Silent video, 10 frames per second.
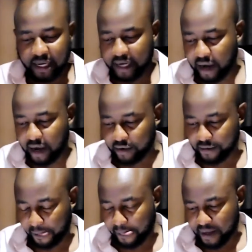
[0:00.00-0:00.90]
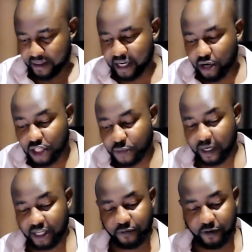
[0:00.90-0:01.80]
Now, the gospel
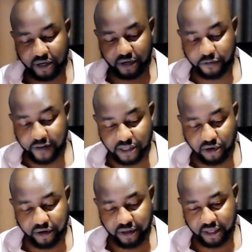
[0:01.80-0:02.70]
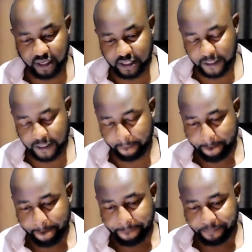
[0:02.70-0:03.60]
is found in 1 Corinthians
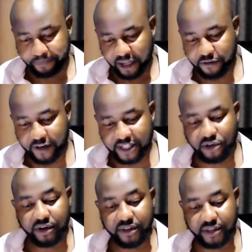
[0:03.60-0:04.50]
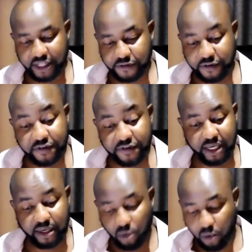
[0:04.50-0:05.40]

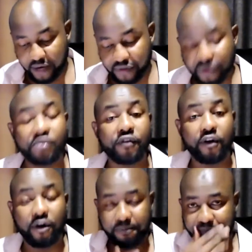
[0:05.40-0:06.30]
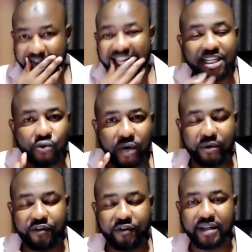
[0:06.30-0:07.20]
15, 1 through 4. That is where we
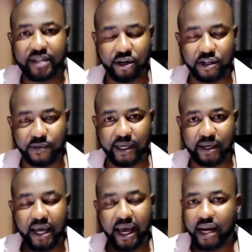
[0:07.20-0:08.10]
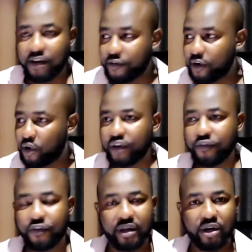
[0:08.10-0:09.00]
find the gospel. And if you're looking
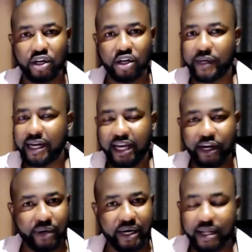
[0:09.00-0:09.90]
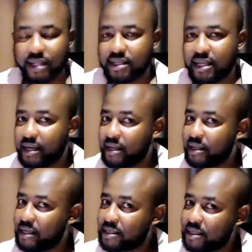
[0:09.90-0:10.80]
for the gospel anywhere else, then
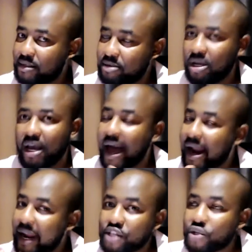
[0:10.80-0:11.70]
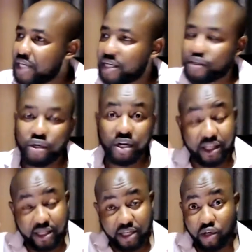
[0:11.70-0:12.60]
this, unless you're just
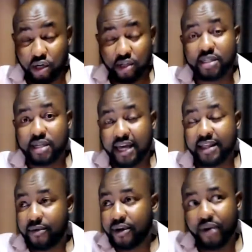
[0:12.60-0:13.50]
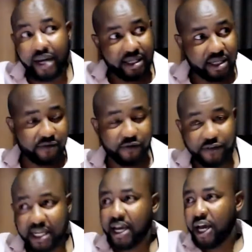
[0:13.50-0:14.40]
joining the dots, like the way you can
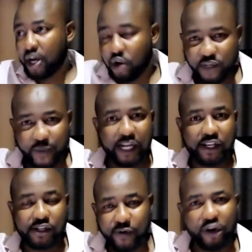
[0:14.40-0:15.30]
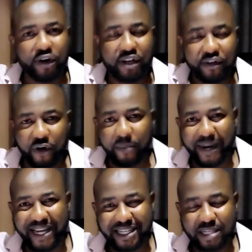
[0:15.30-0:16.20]
say gospel is found in different
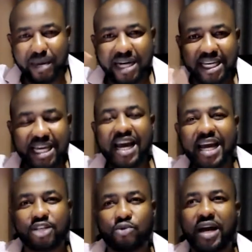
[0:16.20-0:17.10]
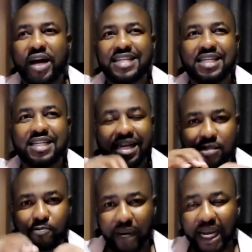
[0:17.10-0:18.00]
places. But here is where it is
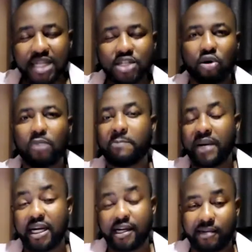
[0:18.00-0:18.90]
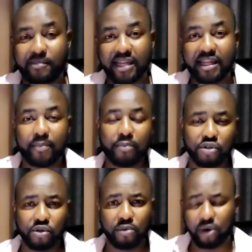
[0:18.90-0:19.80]
explained completely by the
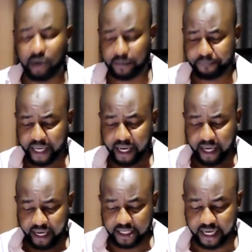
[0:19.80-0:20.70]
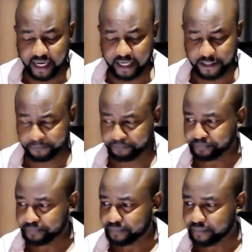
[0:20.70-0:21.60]
Apostle Paul. He says,
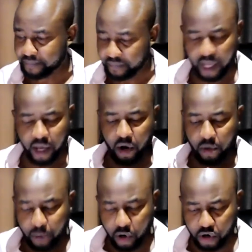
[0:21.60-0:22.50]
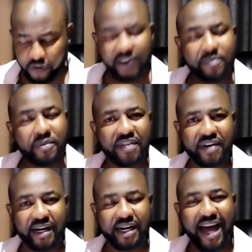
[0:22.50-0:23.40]
moreover,
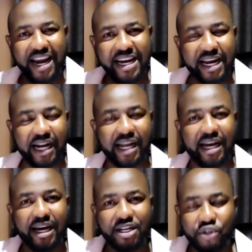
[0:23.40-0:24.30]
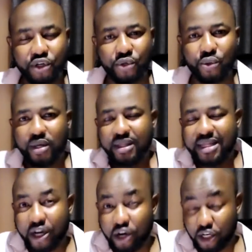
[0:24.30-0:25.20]
brethren, I declare unto you the
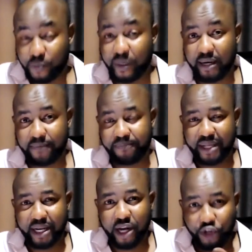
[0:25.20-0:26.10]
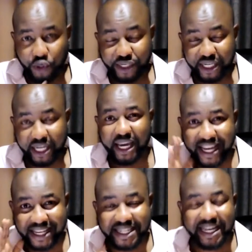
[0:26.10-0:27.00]
gospel. Now you see, he
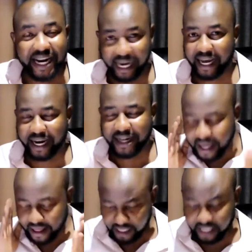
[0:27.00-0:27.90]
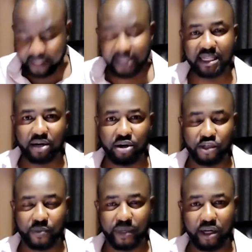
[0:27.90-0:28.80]
has declared, this is the
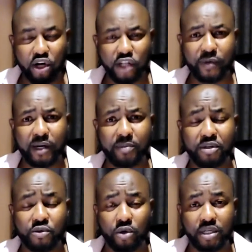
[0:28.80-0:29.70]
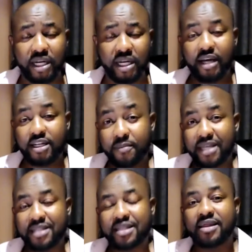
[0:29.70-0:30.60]
gospel. Gospel means what? It
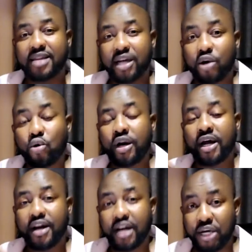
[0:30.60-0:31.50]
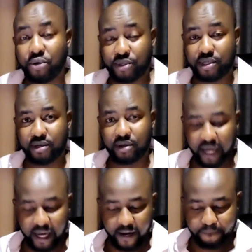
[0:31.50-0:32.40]
means the good news,
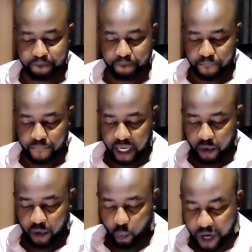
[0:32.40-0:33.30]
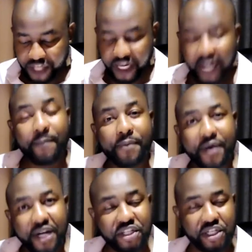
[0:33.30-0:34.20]
okay? Which I
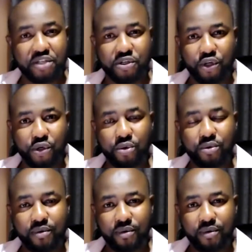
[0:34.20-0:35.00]
preached unto you.